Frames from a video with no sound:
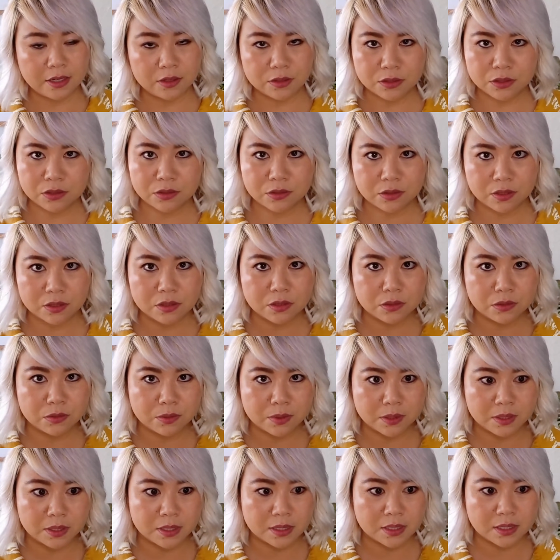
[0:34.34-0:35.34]
also struggle
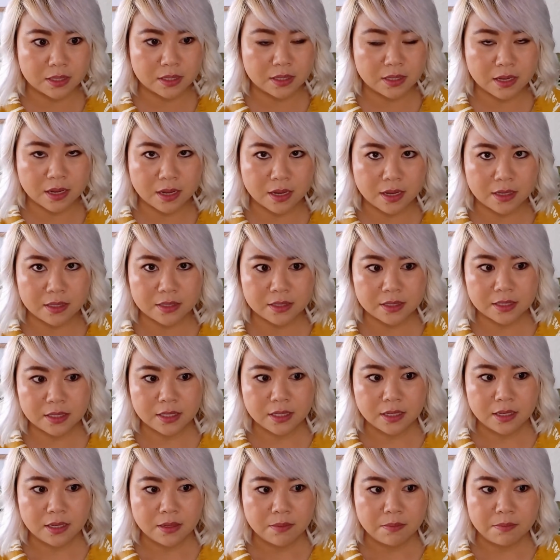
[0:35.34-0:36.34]
with not
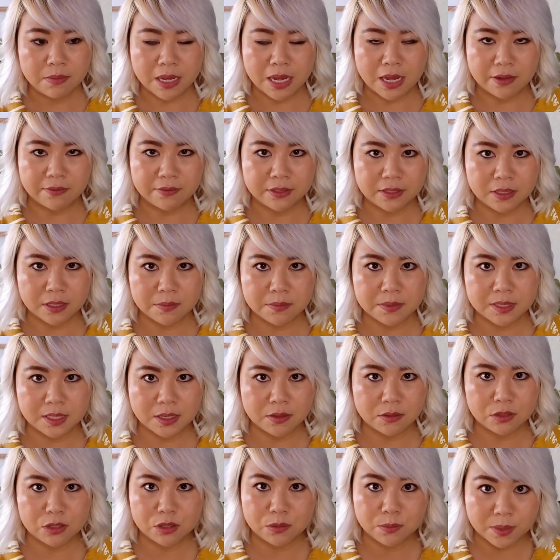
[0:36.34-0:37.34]
having them
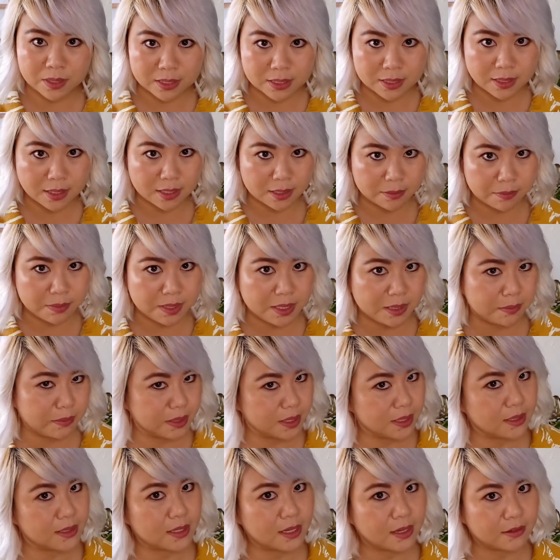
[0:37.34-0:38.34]
sound too much like me
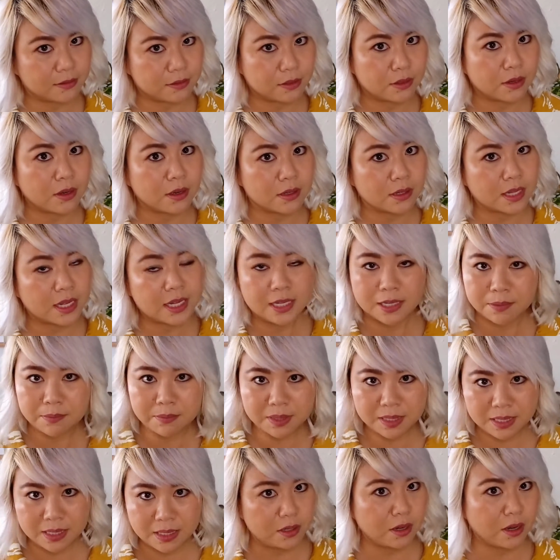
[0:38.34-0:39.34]
because after all I
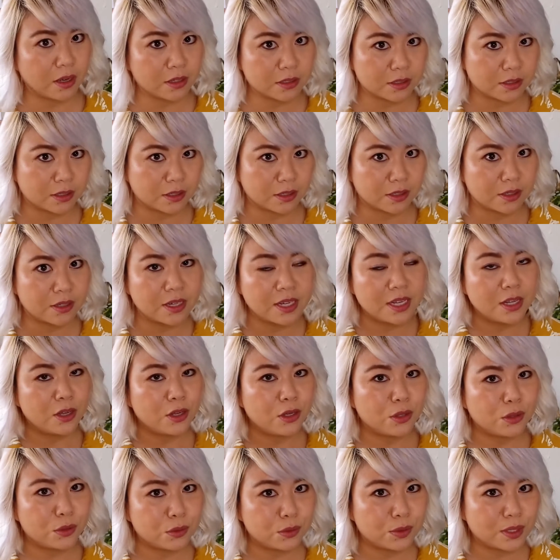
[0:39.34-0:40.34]
am the author
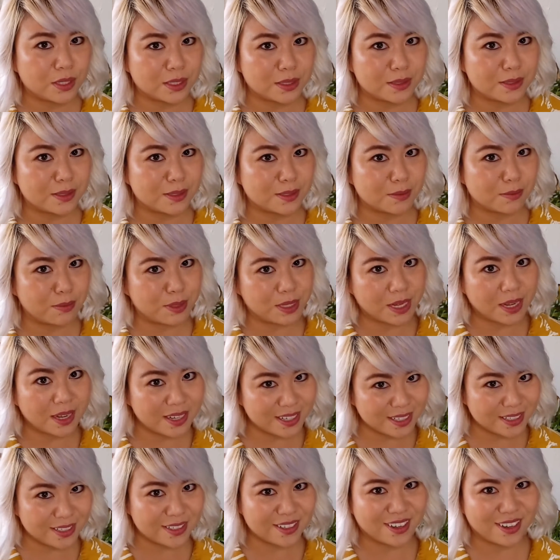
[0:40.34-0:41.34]
who is
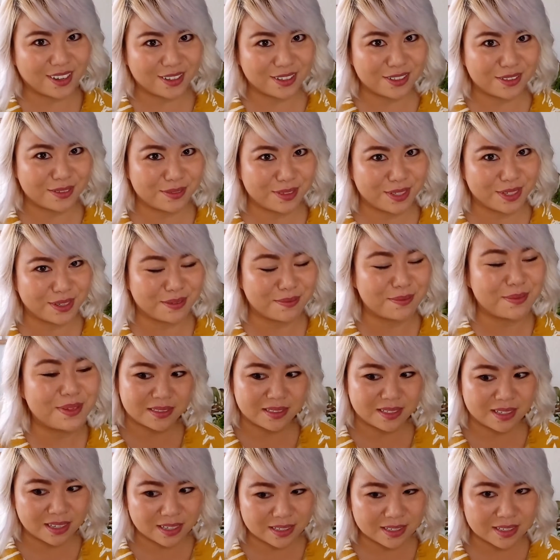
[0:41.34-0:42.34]
behind all of them.
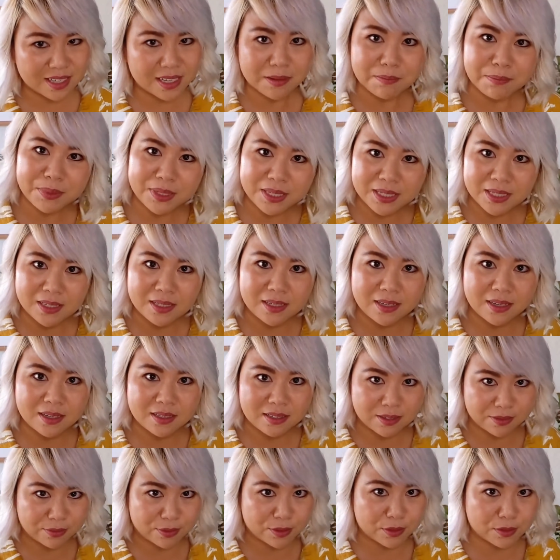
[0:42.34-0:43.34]
It can be
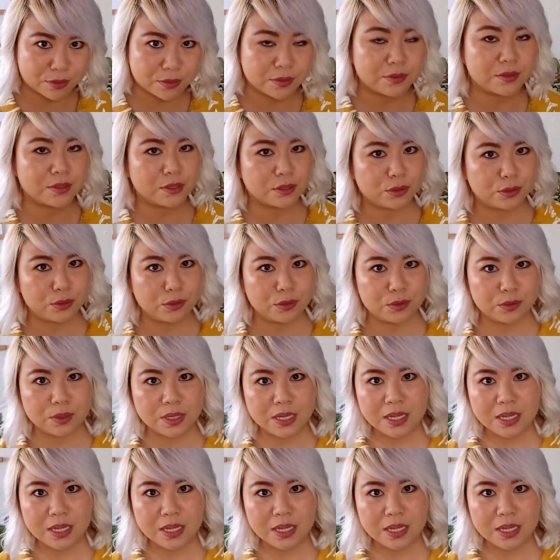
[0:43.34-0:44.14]
difficult to